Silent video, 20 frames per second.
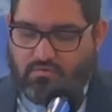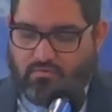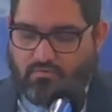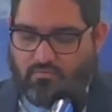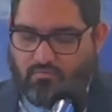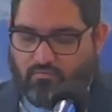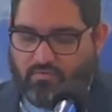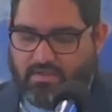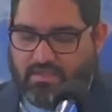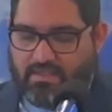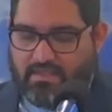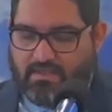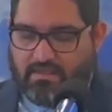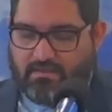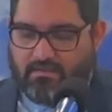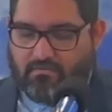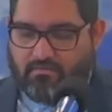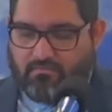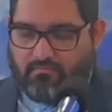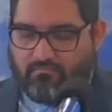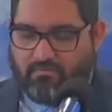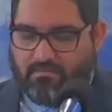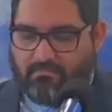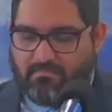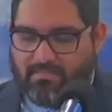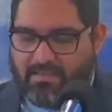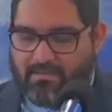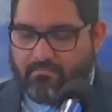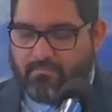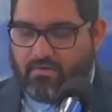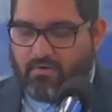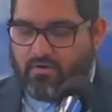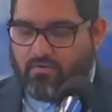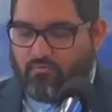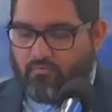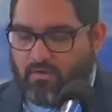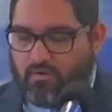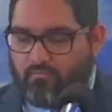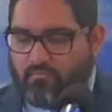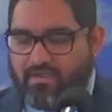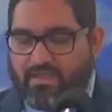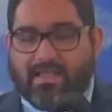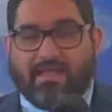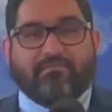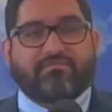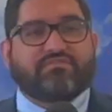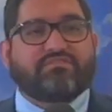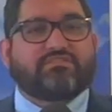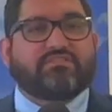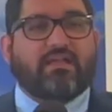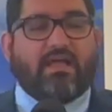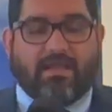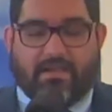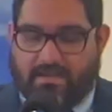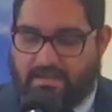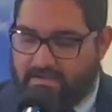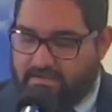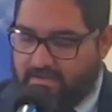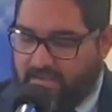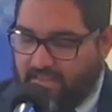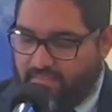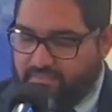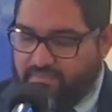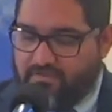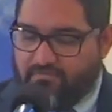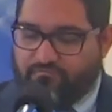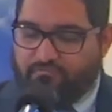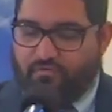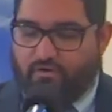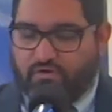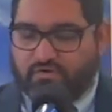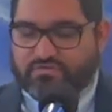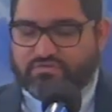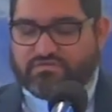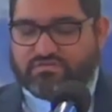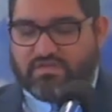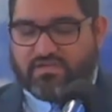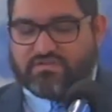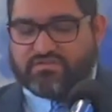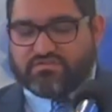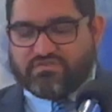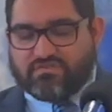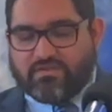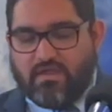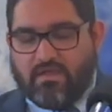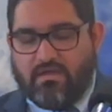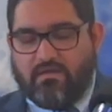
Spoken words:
we remember what we have studied in the first 6